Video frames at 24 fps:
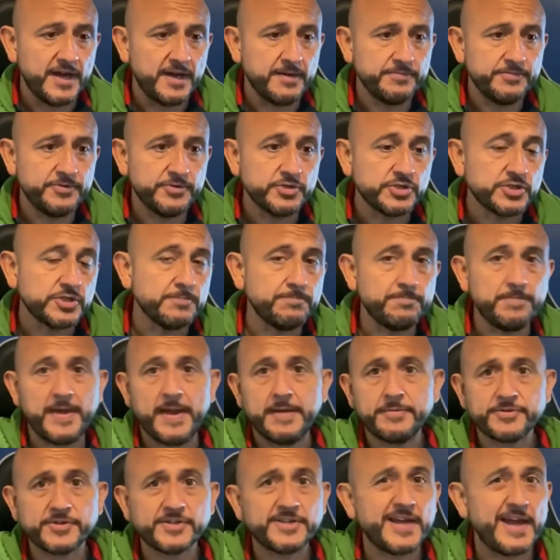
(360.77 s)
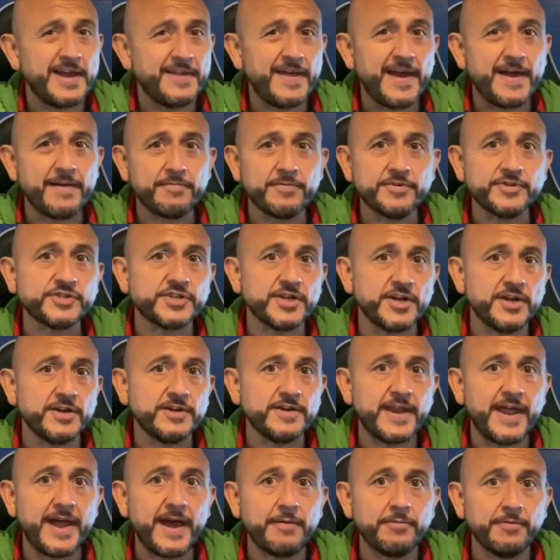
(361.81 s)
You should be able to get that return
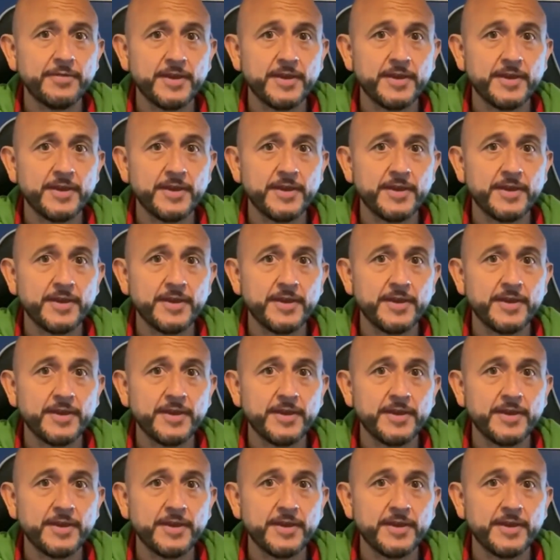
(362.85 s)
now within